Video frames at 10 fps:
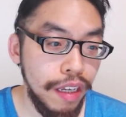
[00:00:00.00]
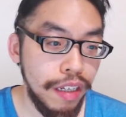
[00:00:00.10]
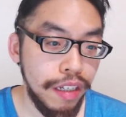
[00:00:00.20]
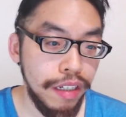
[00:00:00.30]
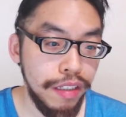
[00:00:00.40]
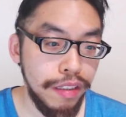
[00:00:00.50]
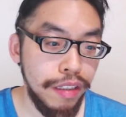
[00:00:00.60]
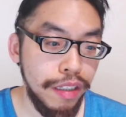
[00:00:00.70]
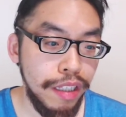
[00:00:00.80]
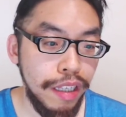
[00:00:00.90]
cause
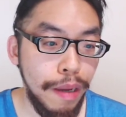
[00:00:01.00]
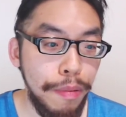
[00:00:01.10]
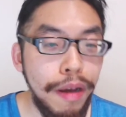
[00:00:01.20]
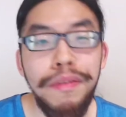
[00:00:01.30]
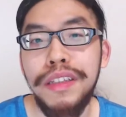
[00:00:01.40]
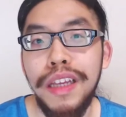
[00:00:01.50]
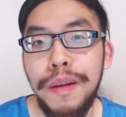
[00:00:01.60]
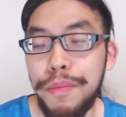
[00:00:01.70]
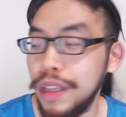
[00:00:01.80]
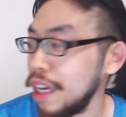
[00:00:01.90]
they probably didn't
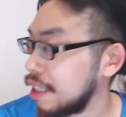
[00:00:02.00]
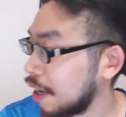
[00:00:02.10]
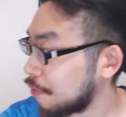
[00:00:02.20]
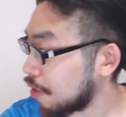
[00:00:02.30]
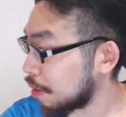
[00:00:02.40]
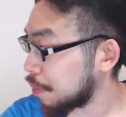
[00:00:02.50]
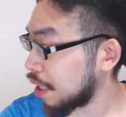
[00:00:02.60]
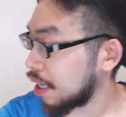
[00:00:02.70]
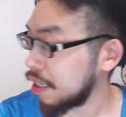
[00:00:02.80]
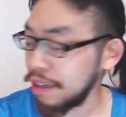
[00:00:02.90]
plan that far
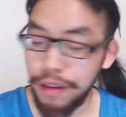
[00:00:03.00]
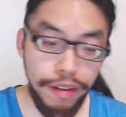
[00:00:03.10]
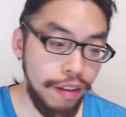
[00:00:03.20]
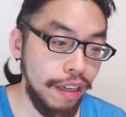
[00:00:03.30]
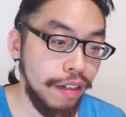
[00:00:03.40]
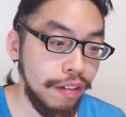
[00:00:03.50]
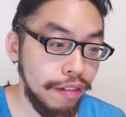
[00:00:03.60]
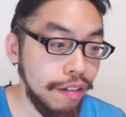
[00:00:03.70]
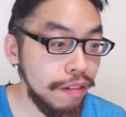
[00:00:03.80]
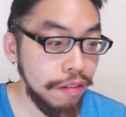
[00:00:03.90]
ahead,
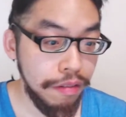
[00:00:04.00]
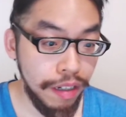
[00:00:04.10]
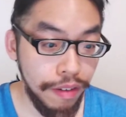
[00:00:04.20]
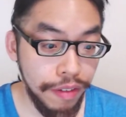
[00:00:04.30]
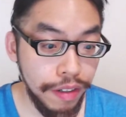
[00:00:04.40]
or whatever.